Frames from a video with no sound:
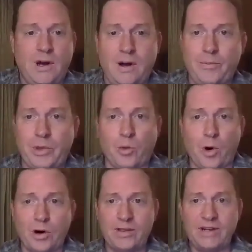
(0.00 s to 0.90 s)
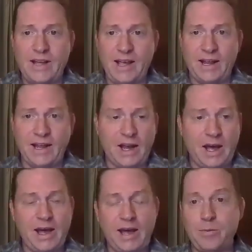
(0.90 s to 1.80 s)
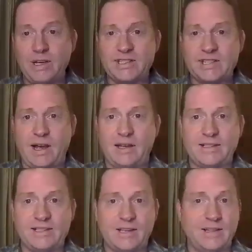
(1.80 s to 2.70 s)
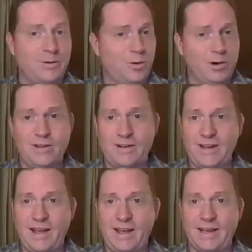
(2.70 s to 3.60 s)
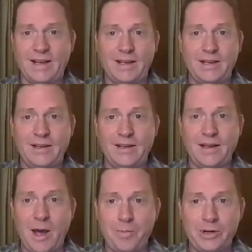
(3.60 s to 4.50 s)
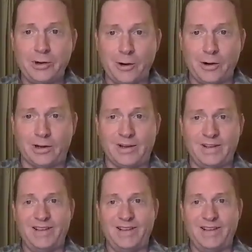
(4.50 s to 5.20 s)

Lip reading: The word of the day, I had a big sign that said the word of the day, epidural.